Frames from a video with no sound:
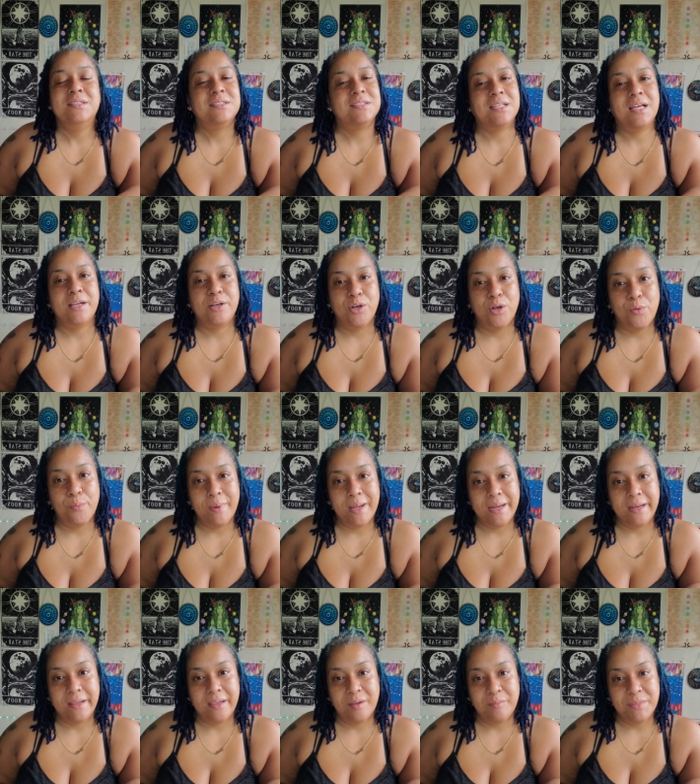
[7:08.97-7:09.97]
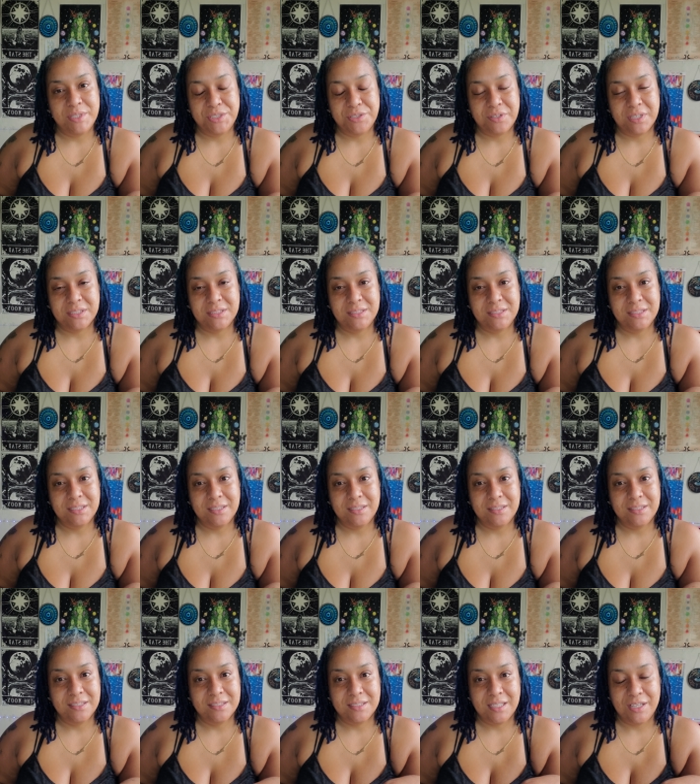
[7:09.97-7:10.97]
it's like nobody can be trusted
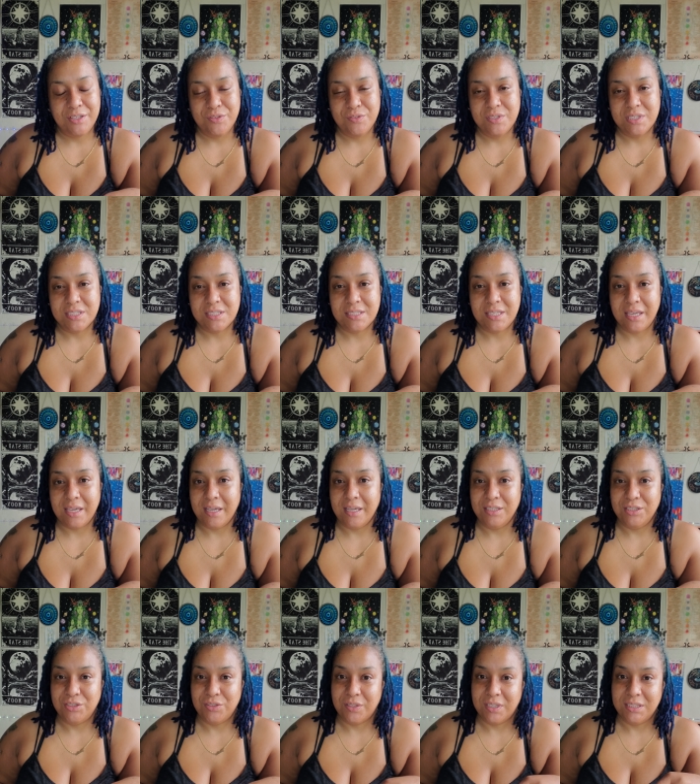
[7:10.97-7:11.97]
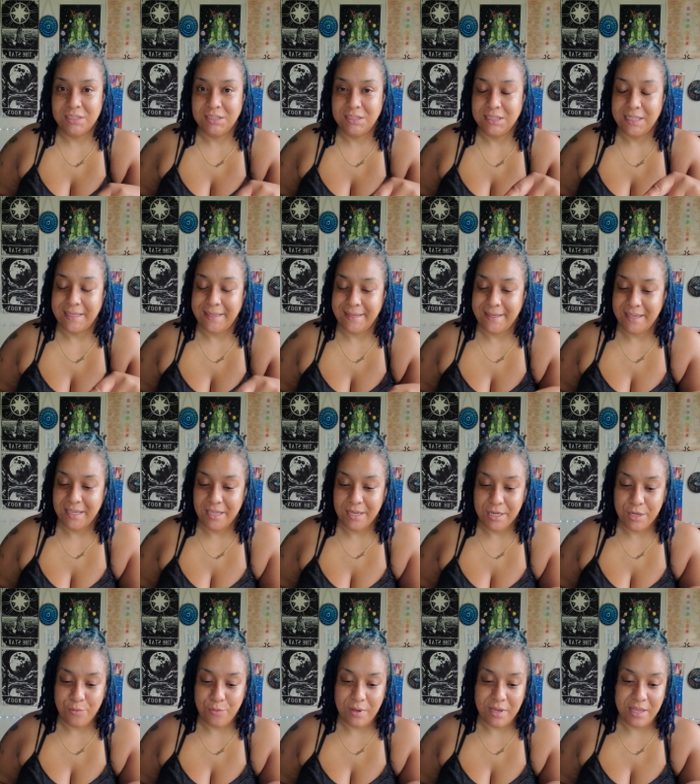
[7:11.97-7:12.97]
it's like you just can't trust
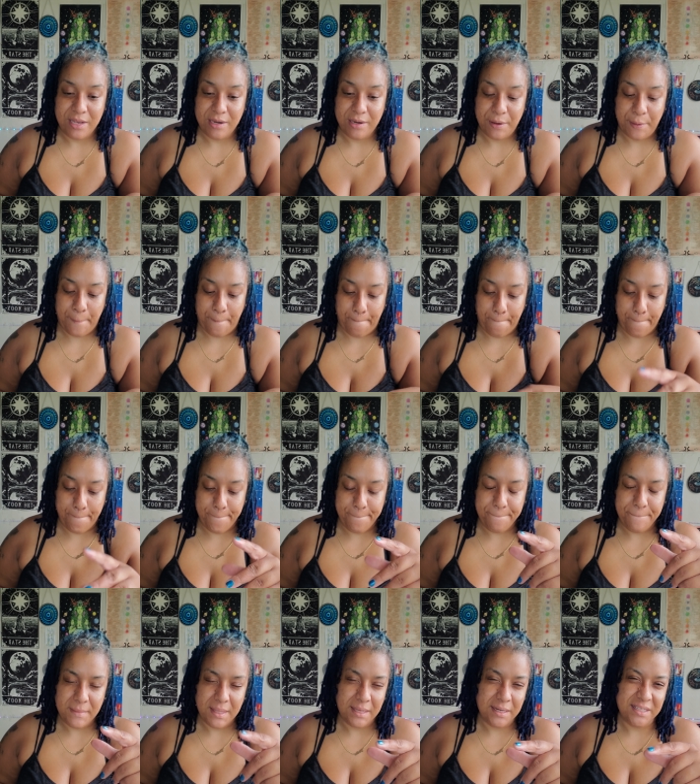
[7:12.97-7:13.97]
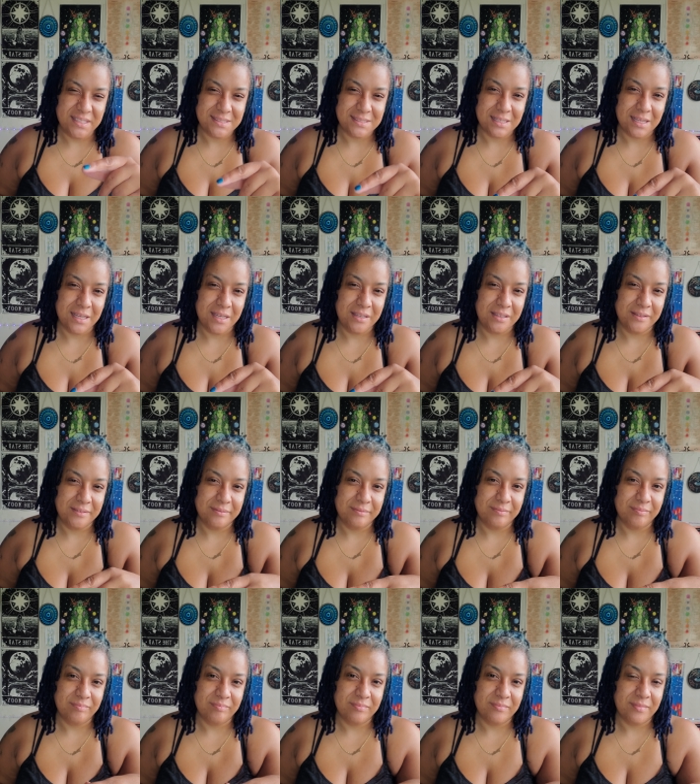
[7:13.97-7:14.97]
anyone and then it's like
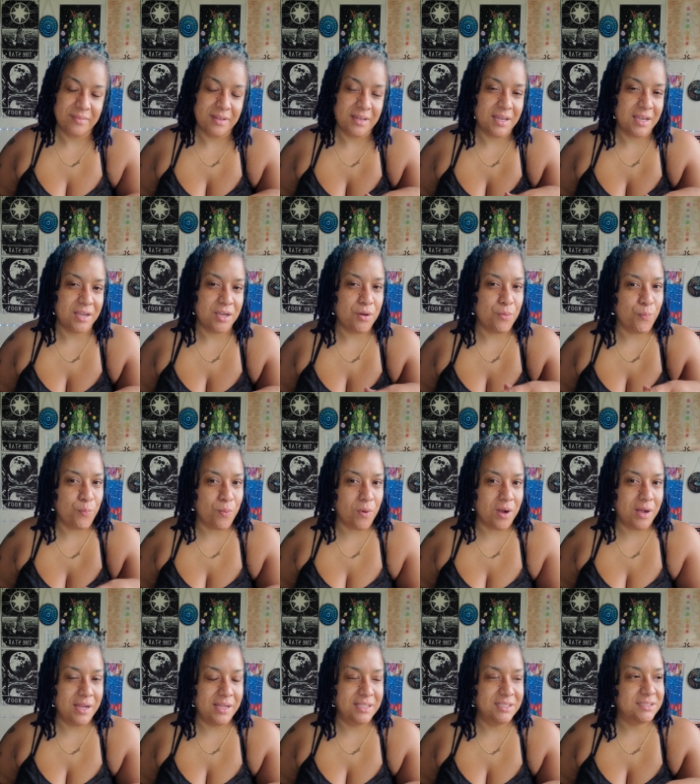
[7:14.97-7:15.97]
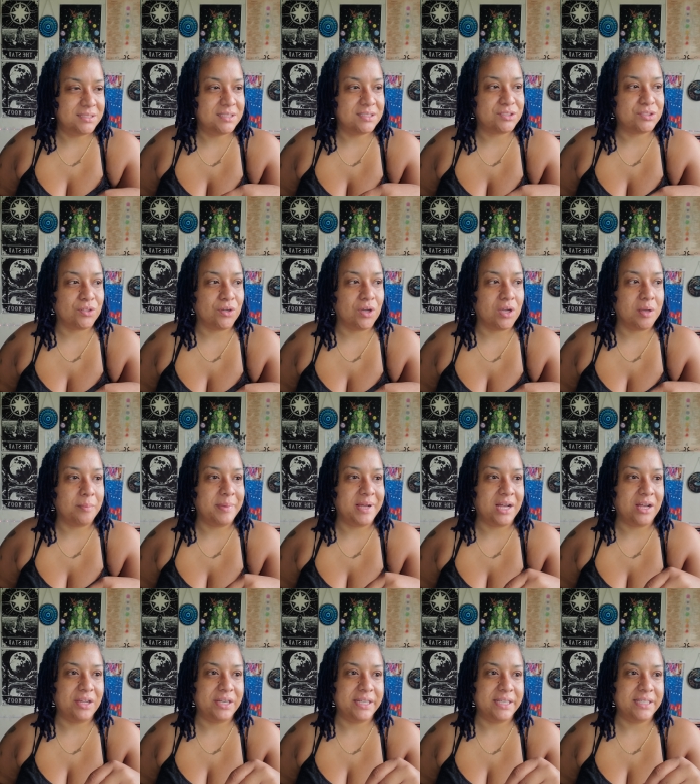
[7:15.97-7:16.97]
i could want to talk
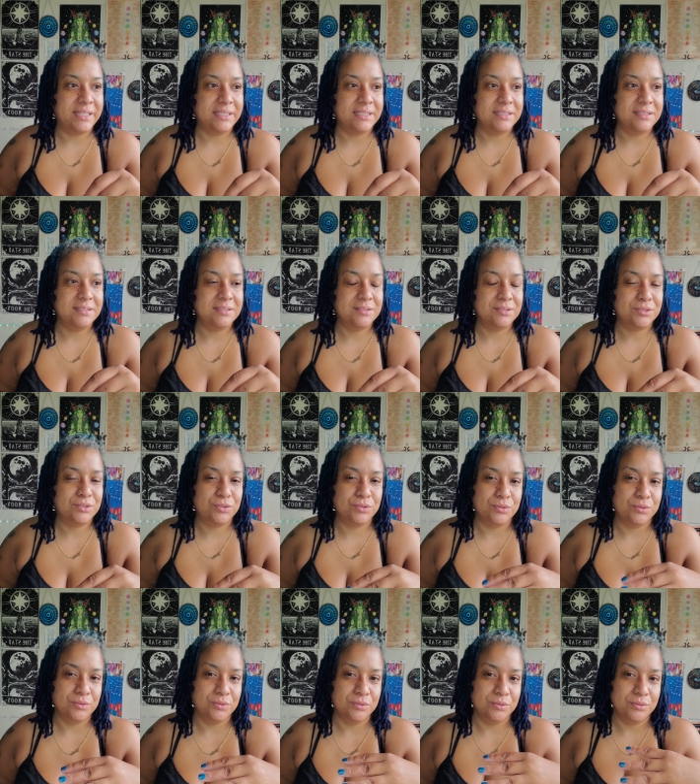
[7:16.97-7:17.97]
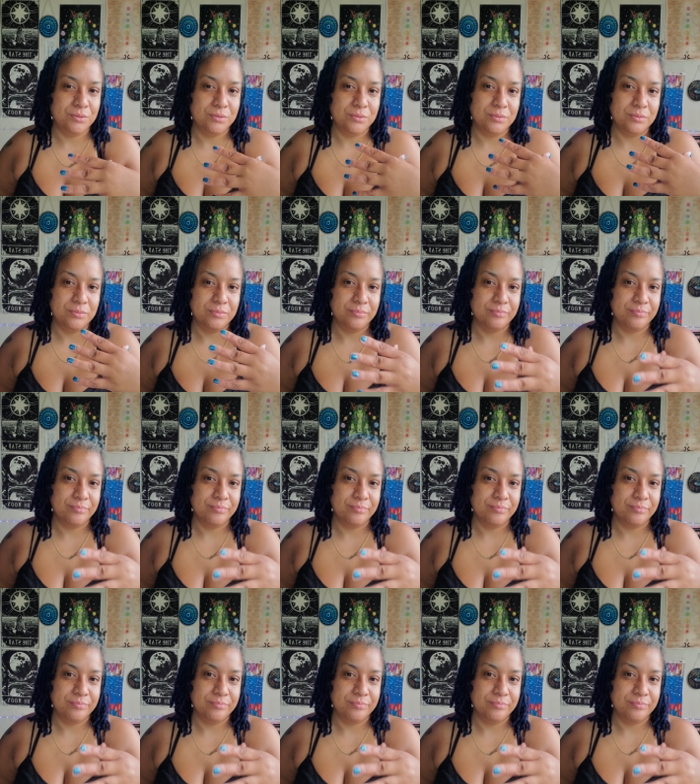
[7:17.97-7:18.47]
about it to